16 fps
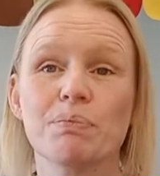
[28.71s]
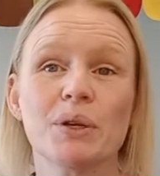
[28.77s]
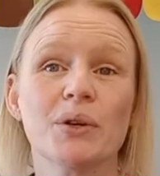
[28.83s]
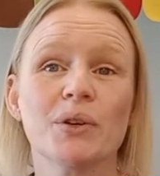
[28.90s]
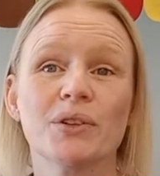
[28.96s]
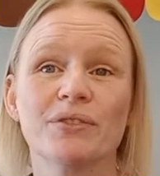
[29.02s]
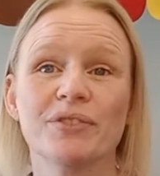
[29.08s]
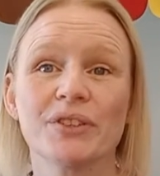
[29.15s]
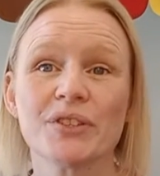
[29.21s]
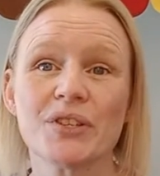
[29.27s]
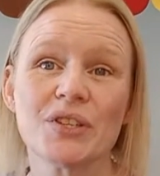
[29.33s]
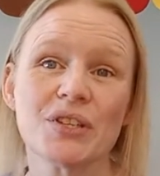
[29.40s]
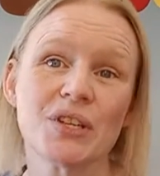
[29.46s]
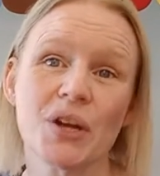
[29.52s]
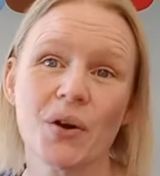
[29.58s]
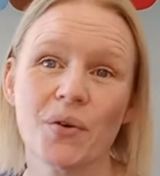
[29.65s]
beautiful
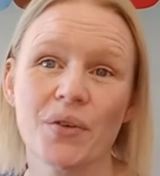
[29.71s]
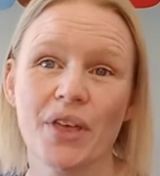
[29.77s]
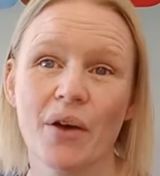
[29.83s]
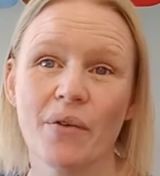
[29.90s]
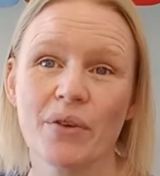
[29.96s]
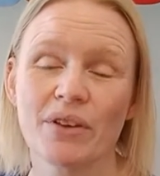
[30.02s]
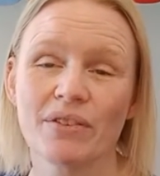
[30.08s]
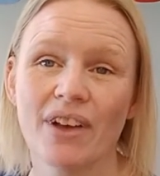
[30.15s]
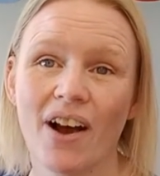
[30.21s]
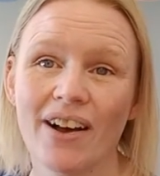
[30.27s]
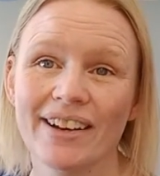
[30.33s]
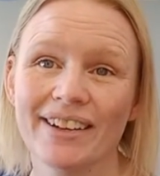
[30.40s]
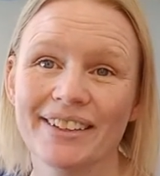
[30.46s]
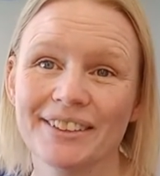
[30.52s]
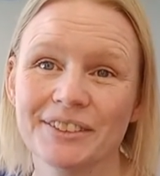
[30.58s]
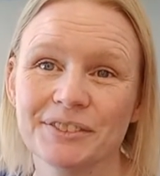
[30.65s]
snow that we've
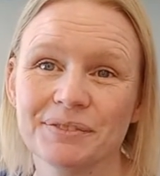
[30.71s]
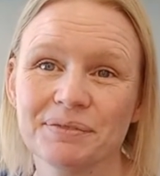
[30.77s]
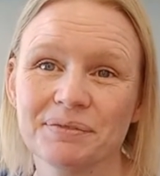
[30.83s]
gotten?